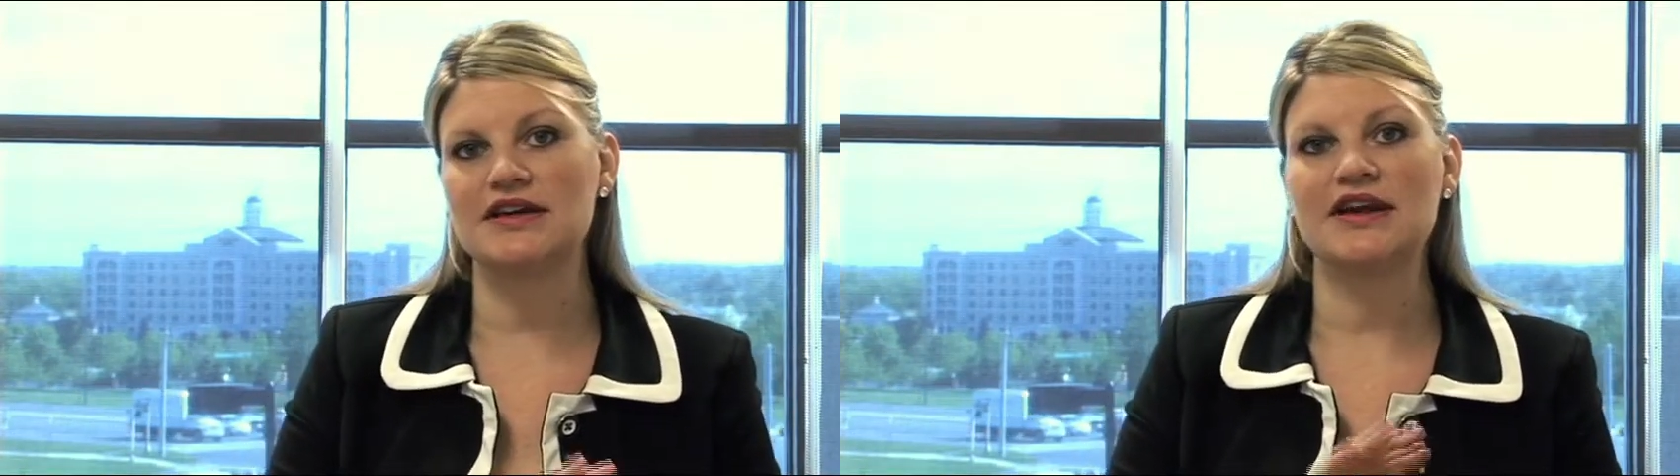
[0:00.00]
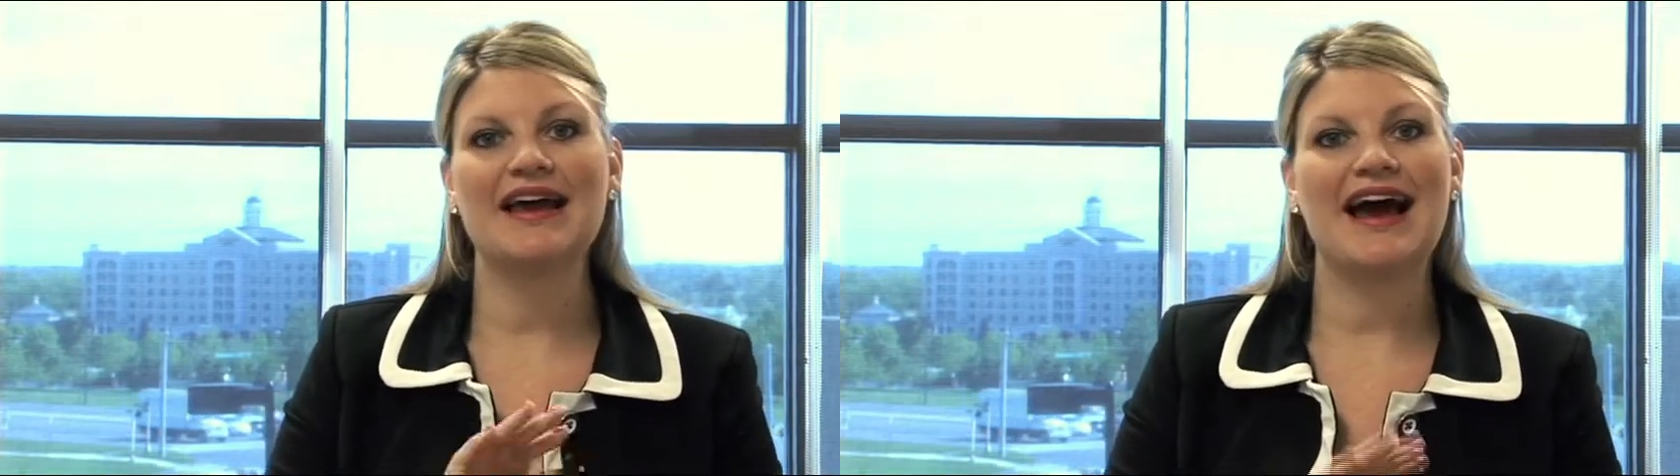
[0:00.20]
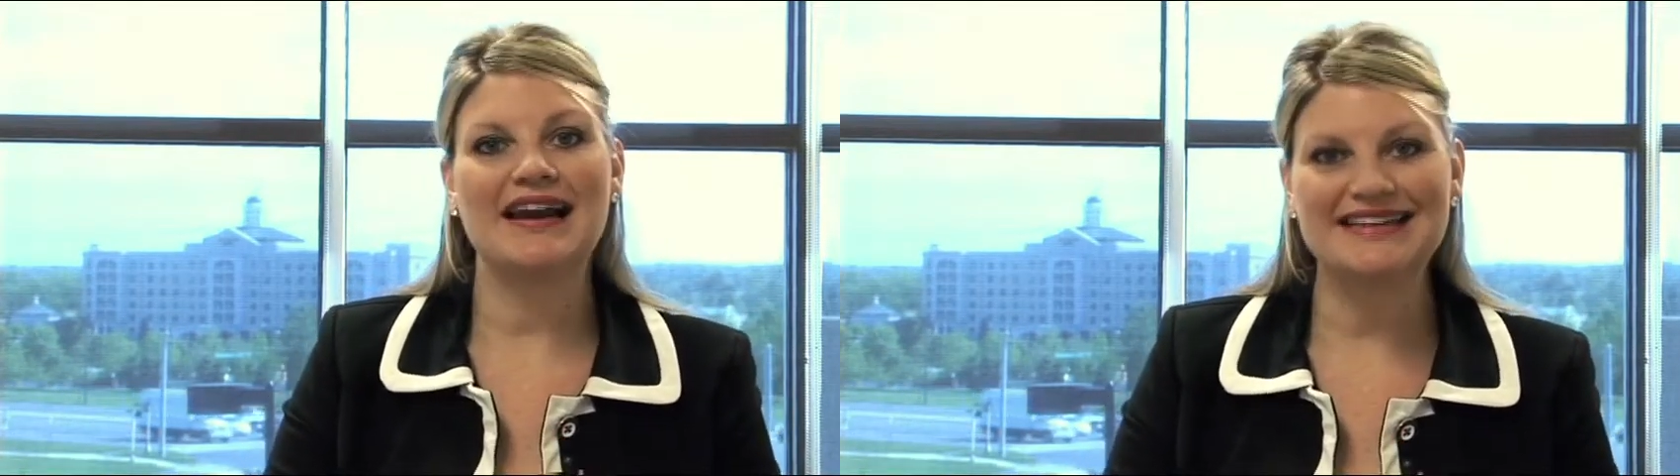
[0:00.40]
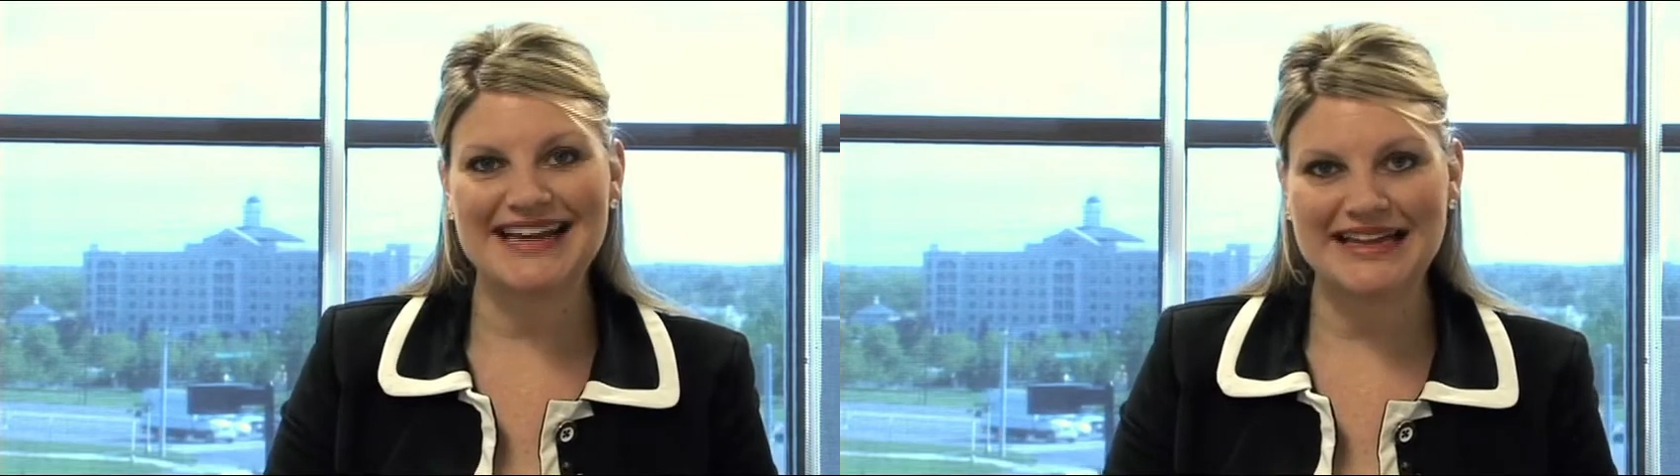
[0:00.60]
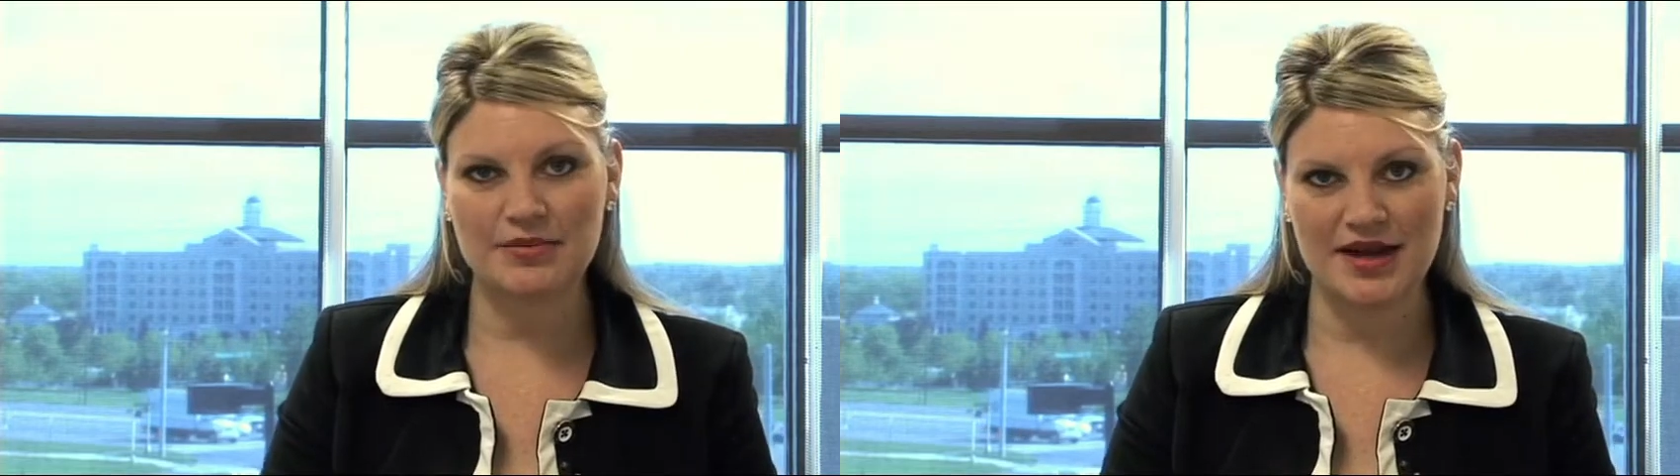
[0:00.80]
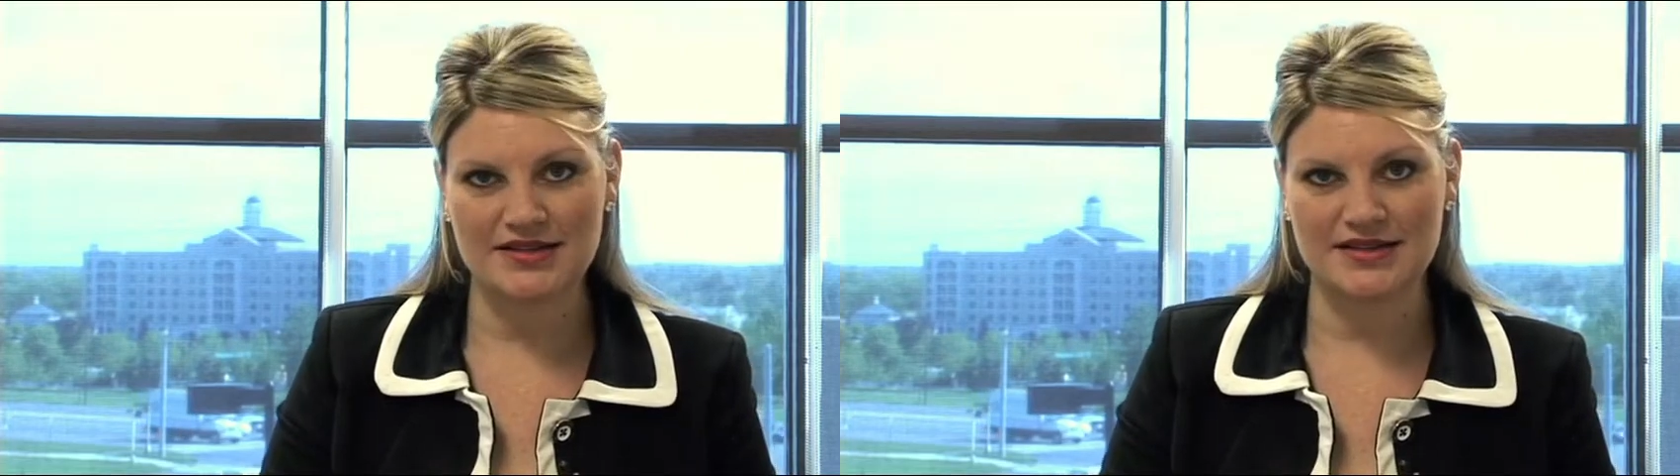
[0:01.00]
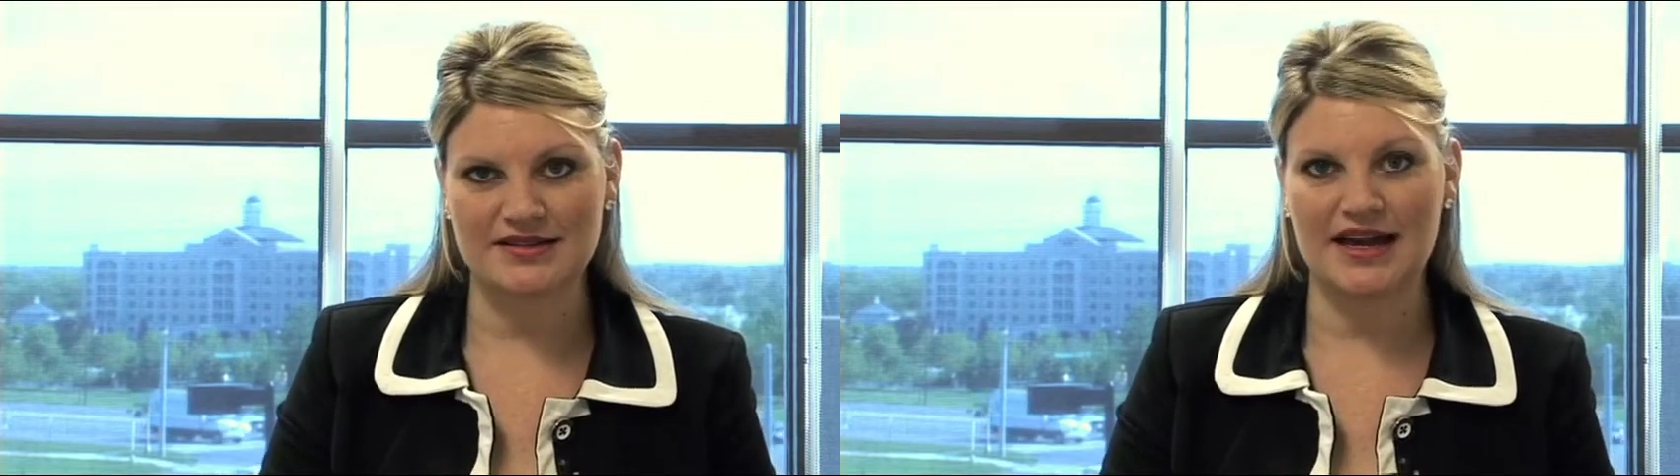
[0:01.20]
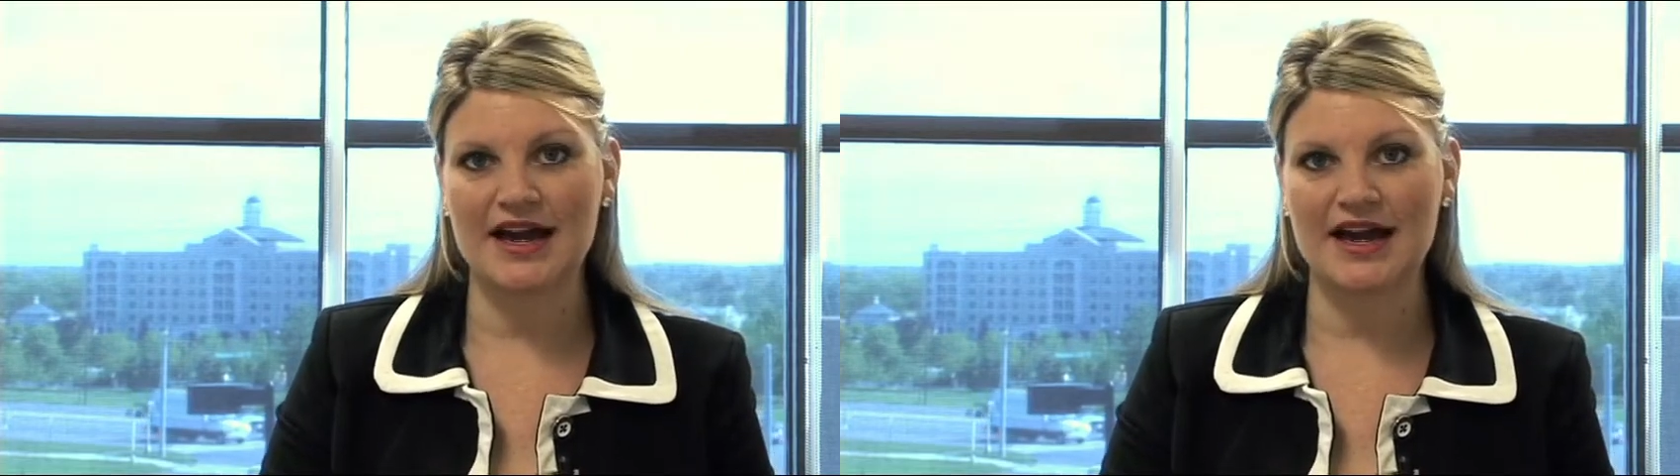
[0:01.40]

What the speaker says: it on a daily basis.